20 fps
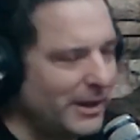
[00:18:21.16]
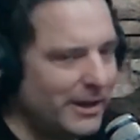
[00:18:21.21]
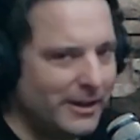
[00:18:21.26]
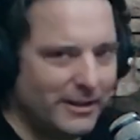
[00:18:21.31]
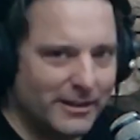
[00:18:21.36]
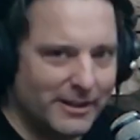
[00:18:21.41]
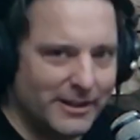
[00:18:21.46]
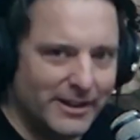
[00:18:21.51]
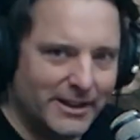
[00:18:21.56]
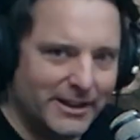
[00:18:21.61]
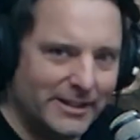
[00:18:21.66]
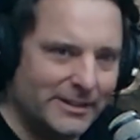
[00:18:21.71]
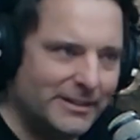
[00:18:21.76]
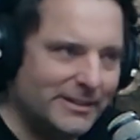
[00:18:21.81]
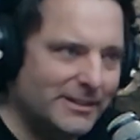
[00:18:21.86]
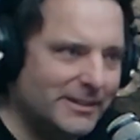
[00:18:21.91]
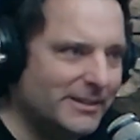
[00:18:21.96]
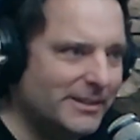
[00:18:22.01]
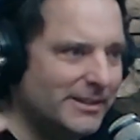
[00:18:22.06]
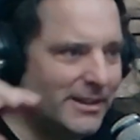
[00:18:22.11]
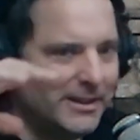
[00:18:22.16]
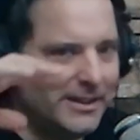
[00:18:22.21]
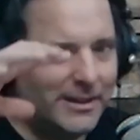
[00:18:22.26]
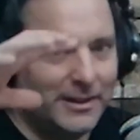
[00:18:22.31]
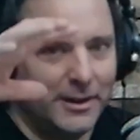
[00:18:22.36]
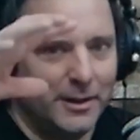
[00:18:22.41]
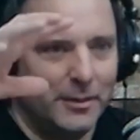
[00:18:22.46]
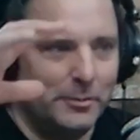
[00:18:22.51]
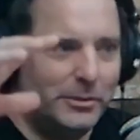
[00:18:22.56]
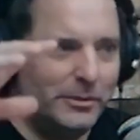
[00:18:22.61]
the railing,
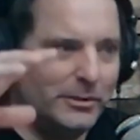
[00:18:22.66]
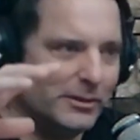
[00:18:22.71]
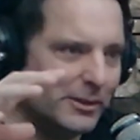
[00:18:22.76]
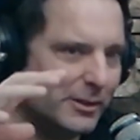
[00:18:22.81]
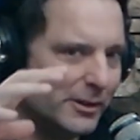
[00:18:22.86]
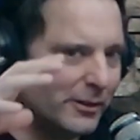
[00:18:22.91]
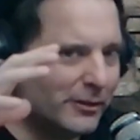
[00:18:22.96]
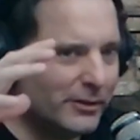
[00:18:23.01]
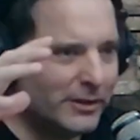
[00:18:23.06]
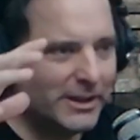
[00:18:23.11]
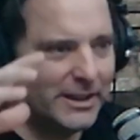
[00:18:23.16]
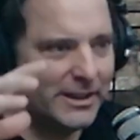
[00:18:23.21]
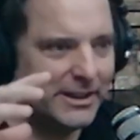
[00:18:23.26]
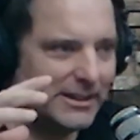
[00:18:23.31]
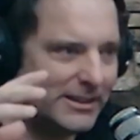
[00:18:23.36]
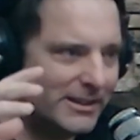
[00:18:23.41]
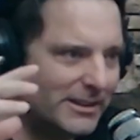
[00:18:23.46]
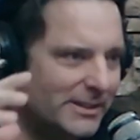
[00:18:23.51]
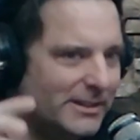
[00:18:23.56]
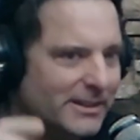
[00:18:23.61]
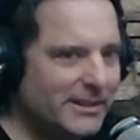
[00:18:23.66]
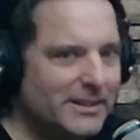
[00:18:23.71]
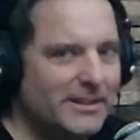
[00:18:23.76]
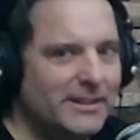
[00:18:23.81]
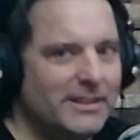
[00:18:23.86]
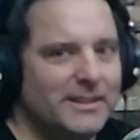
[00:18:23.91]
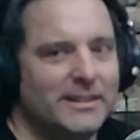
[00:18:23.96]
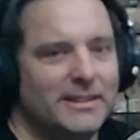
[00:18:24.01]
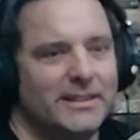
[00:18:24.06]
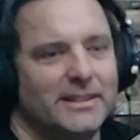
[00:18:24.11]
observing
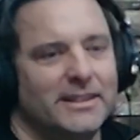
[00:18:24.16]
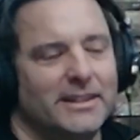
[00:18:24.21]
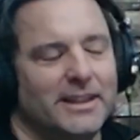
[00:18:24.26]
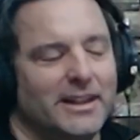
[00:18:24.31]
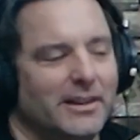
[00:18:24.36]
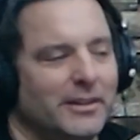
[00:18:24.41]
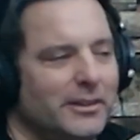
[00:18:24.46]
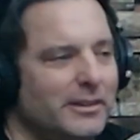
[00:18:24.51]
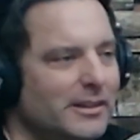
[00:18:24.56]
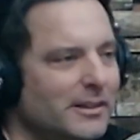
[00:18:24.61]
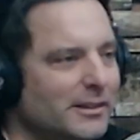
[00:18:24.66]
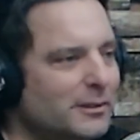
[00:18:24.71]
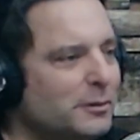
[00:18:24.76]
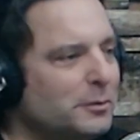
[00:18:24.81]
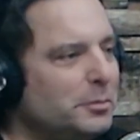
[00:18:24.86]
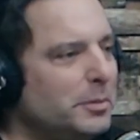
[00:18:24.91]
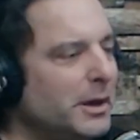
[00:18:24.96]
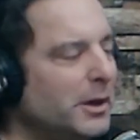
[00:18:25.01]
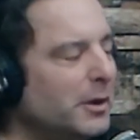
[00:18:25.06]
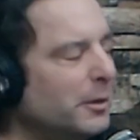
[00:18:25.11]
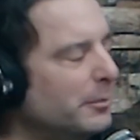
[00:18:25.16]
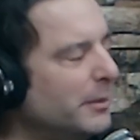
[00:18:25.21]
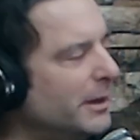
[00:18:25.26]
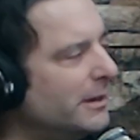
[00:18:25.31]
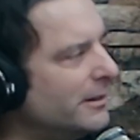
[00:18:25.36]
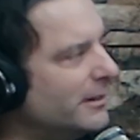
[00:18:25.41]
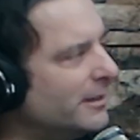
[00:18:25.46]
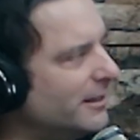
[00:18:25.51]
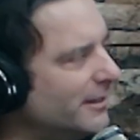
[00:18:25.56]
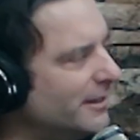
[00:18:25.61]
uh, the
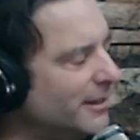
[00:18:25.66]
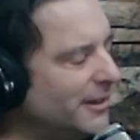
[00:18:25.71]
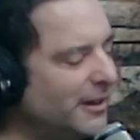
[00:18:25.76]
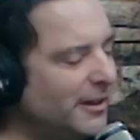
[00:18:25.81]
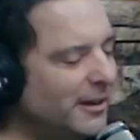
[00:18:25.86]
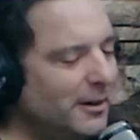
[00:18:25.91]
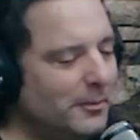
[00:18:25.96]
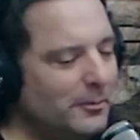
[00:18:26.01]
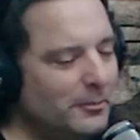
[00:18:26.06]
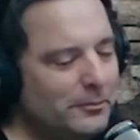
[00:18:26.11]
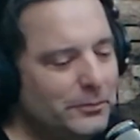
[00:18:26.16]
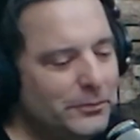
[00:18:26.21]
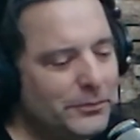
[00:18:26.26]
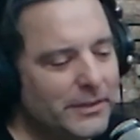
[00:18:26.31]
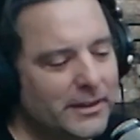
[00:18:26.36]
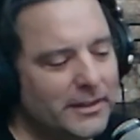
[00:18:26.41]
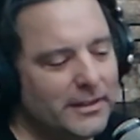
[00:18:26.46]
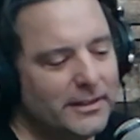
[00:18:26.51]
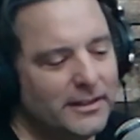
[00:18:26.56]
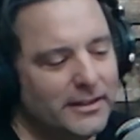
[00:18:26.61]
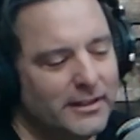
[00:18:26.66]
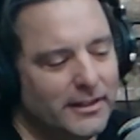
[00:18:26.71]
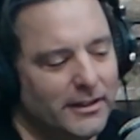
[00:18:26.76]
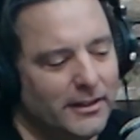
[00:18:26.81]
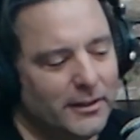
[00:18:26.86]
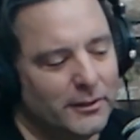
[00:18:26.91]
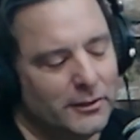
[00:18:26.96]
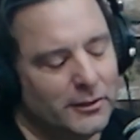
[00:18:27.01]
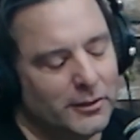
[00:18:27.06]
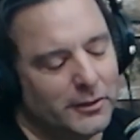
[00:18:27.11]
experiment. Um,
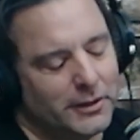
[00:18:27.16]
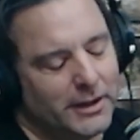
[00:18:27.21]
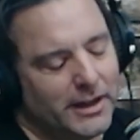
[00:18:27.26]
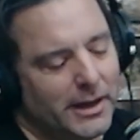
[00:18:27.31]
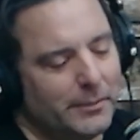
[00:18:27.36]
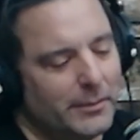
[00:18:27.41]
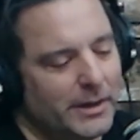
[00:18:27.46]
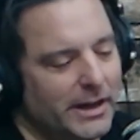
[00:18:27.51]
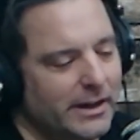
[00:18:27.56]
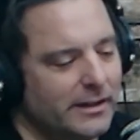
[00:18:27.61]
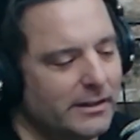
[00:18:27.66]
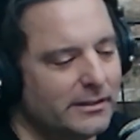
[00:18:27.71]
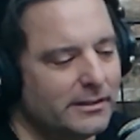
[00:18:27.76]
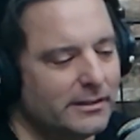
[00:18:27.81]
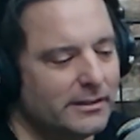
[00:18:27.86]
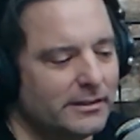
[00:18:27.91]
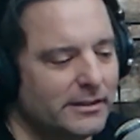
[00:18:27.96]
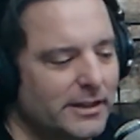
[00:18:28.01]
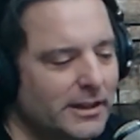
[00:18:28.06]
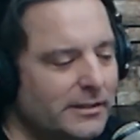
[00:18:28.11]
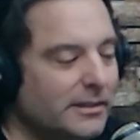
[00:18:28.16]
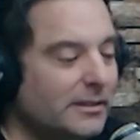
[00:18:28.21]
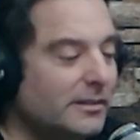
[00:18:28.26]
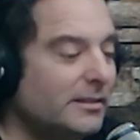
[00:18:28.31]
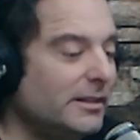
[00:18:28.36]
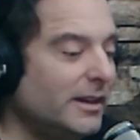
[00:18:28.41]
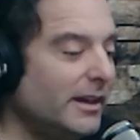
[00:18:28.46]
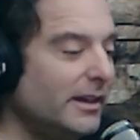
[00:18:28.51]
so yeah, maybe, man, it's, uh, it's